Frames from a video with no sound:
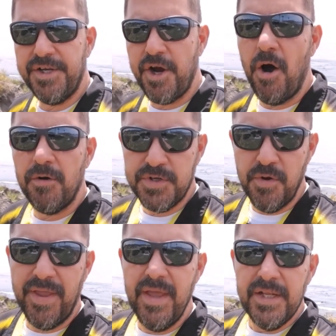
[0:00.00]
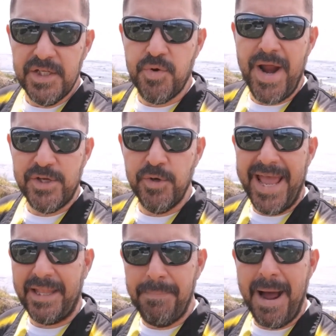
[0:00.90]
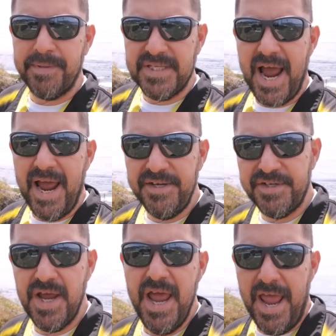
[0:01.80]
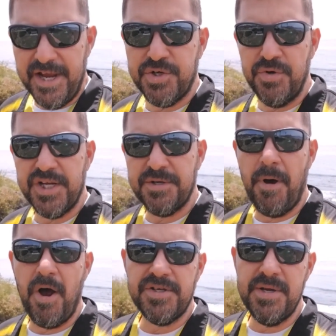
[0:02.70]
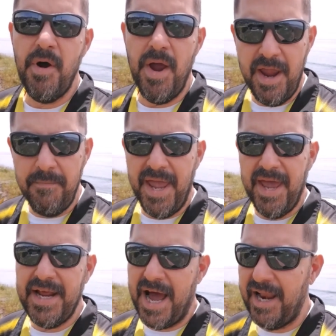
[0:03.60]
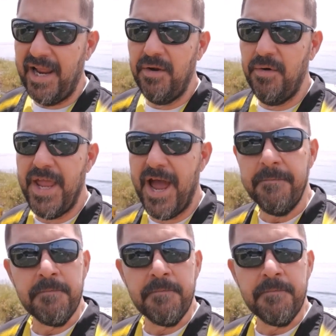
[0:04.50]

Also, Try to get baptized as soon as possible. Amen. Hallelujah.